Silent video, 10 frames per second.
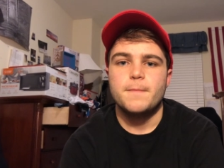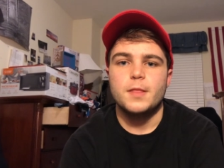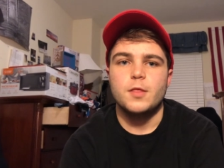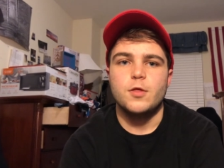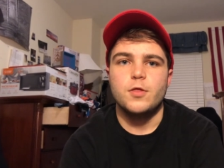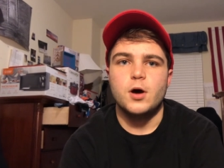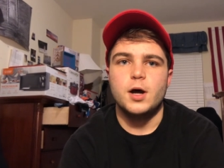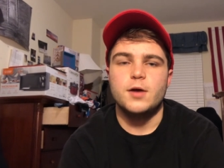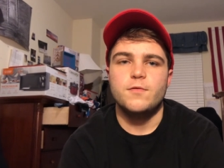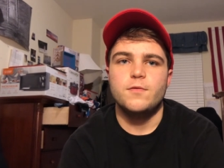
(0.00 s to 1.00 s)
the thought
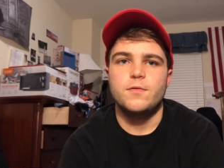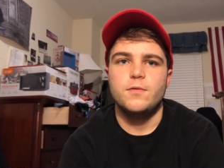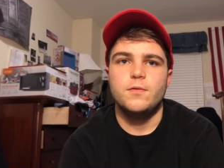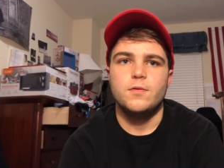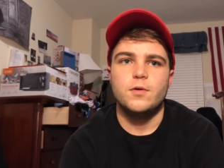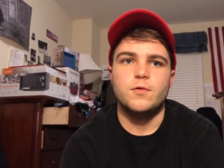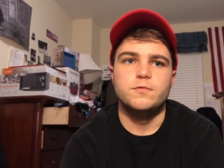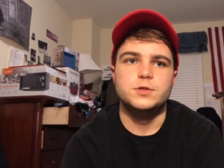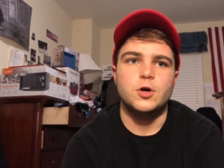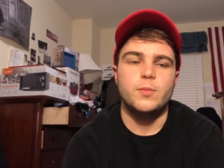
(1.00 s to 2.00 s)
of, of
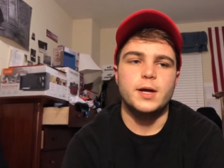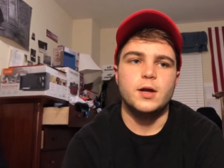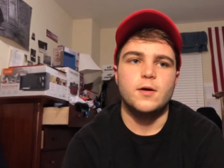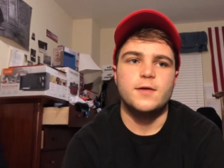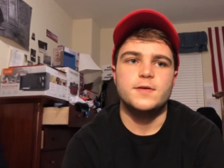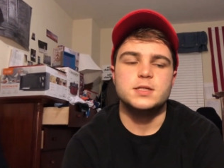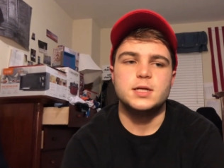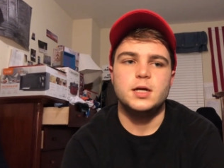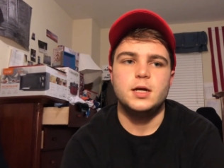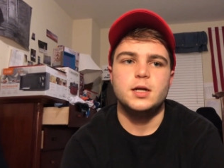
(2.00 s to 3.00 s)
Joe being in office
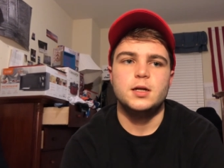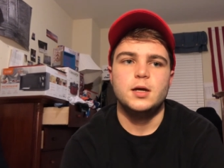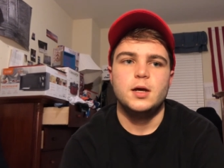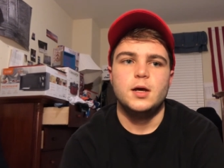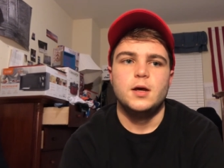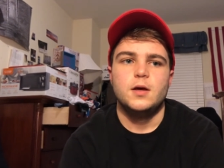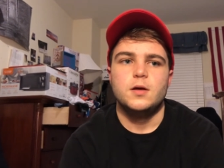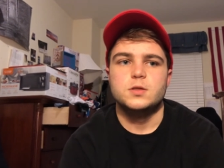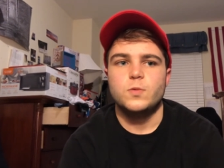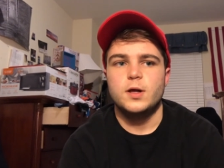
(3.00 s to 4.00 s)
and
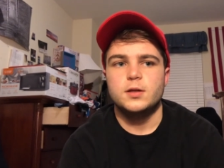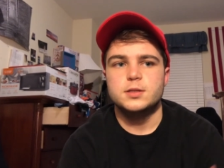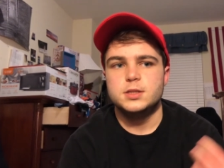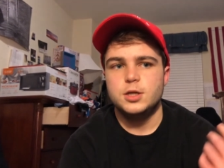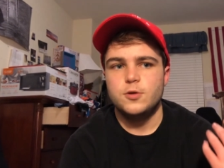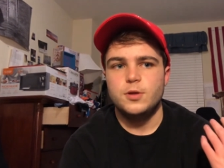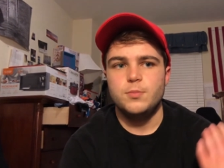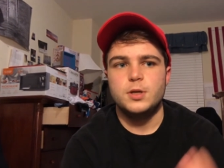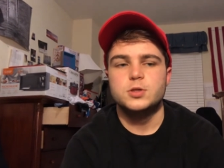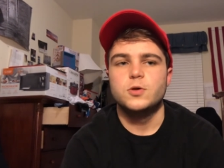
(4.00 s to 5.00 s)
as well as, you know, them
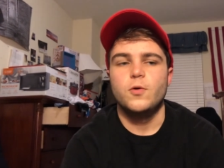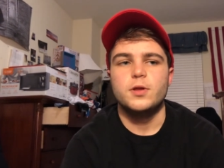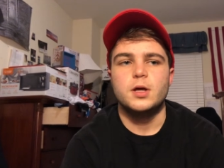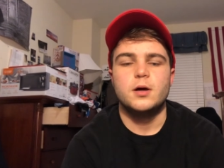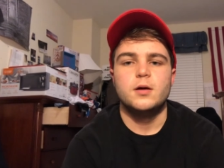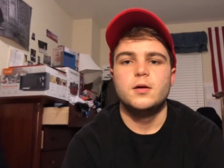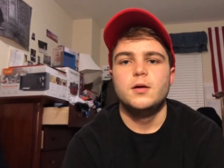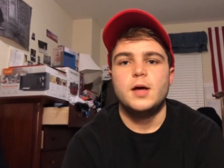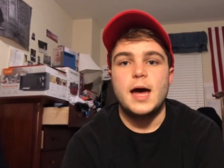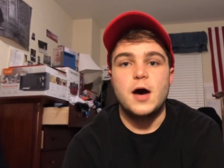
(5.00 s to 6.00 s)
controlling the
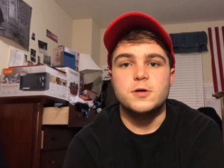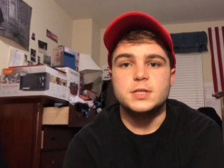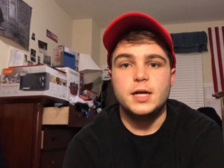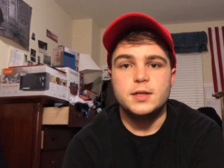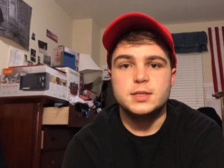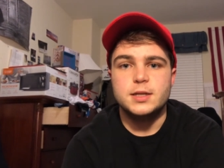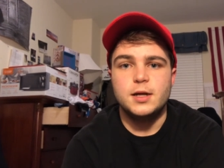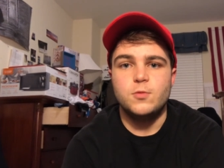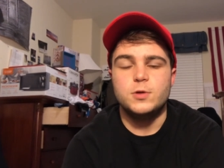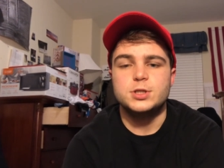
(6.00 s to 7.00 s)
House and the Senate,
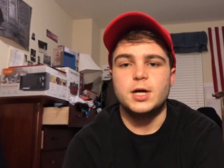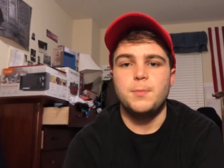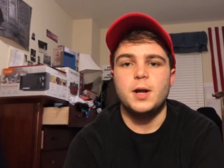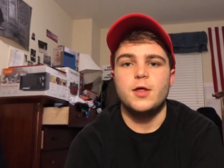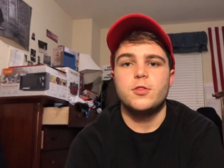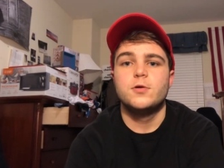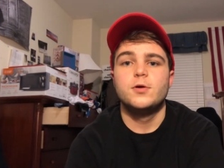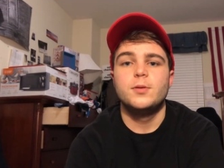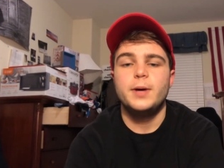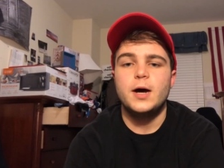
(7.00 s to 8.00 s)
which I'm not thrilled
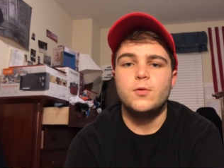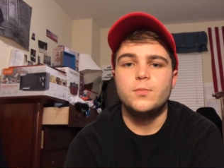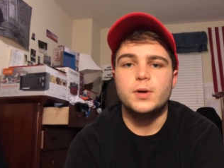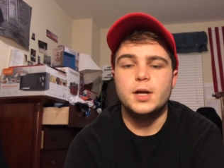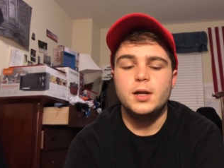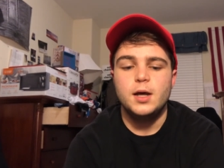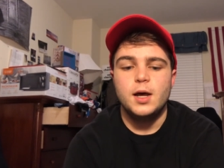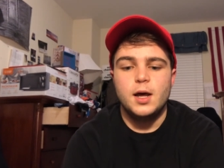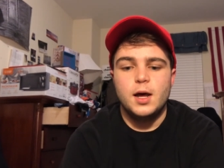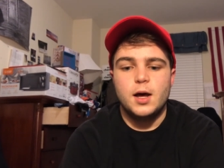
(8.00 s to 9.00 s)
about, but
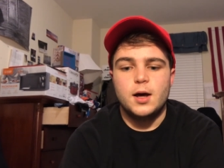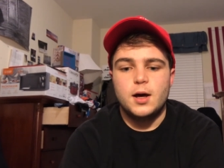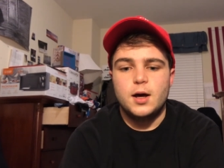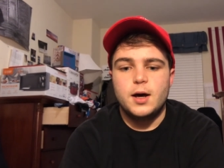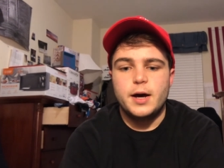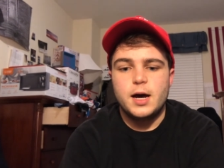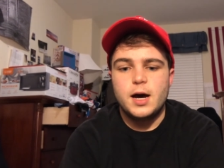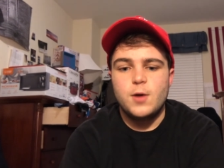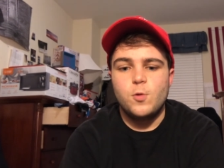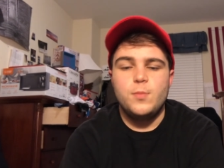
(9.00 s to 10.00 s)
uh, I
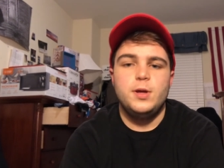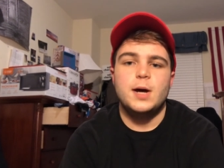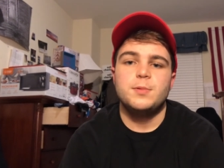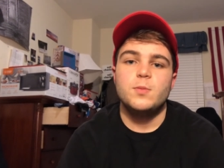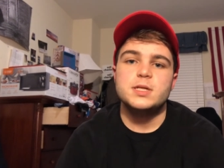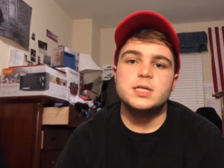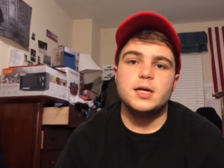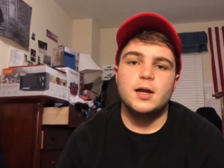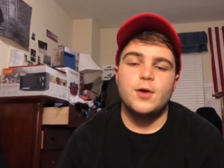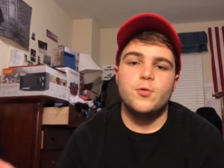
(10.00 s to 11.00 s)
want to be optimistic
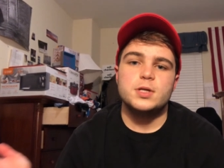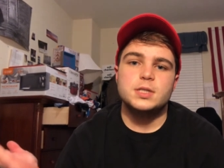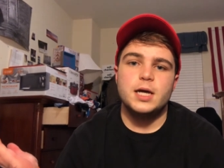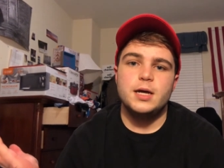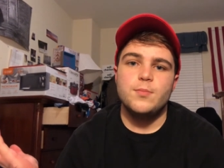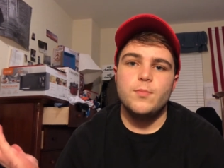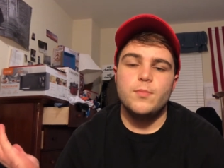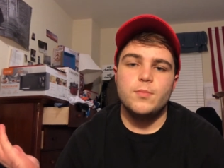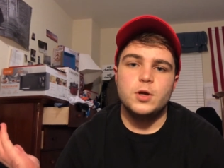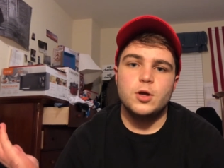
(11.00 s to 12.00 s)
and I want to say,
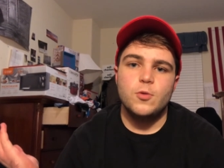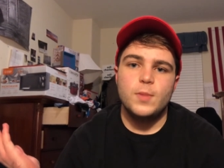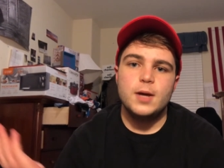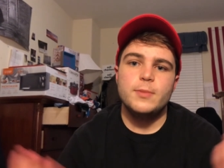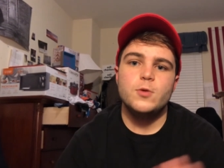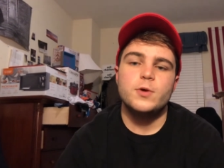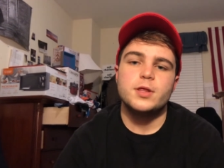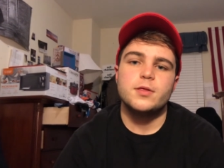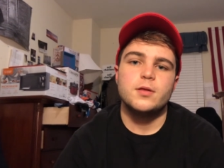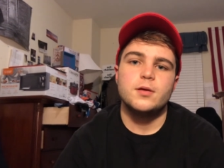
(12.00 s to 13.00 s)
you know, maybe
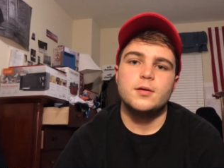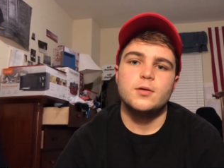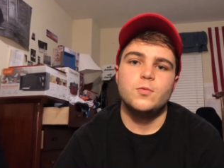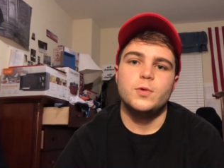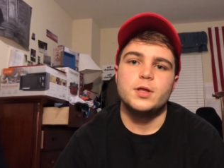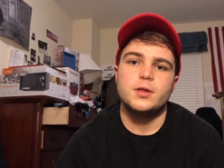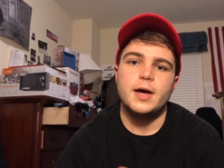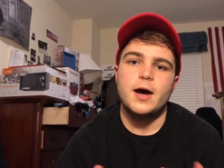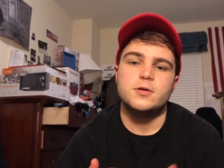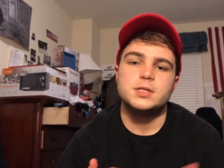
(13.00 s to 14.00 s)
with with the
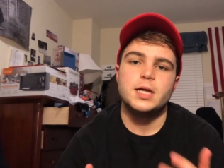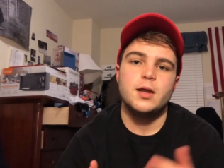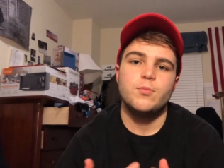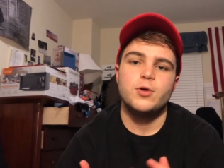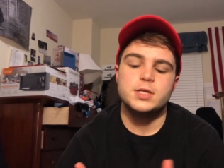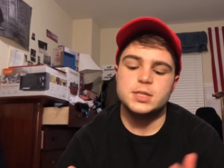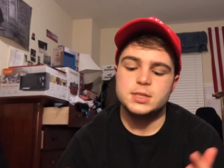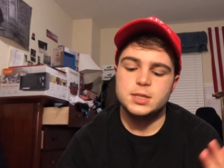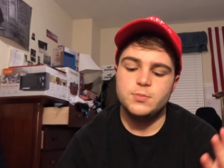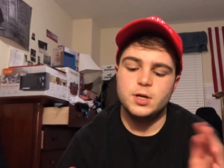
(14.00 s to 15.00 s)
House, Senate, and
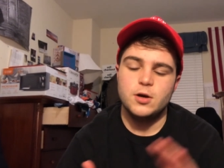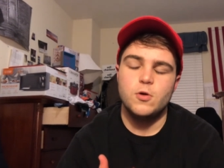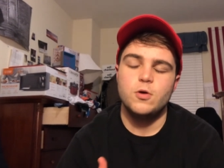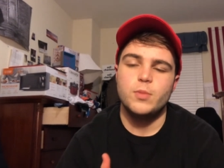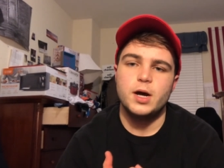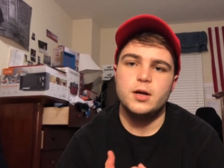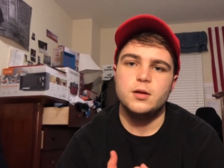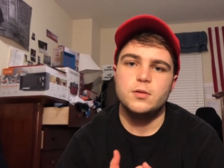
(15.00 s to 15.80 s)
presidency being owned by